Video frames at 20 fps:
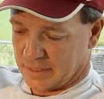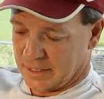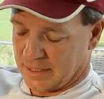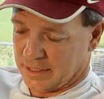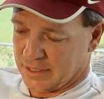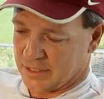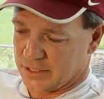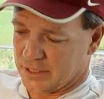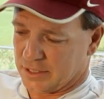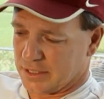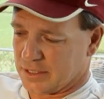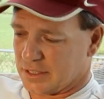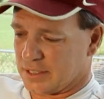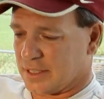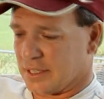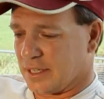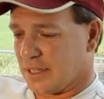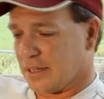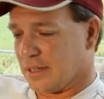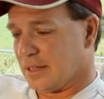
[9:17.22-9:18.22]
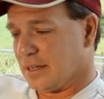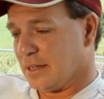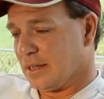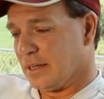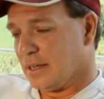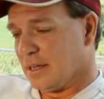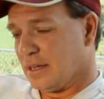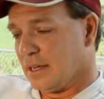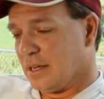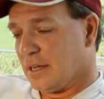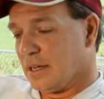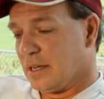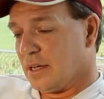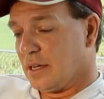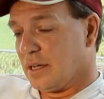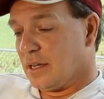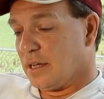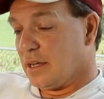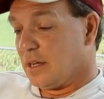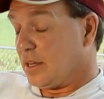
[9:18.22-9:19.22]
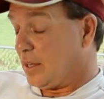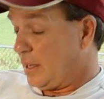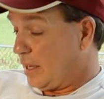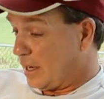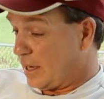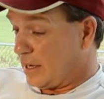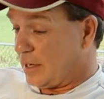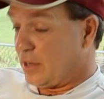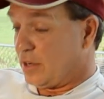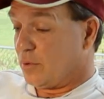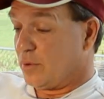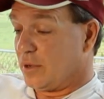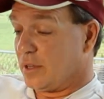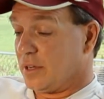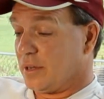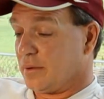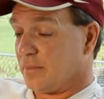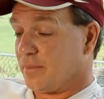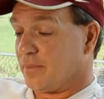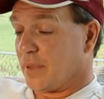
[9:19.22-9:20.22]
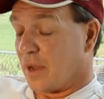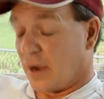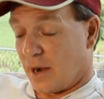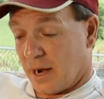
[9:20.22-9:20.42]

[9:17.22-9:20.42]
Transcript: it's just, uh, you got to deal with it. All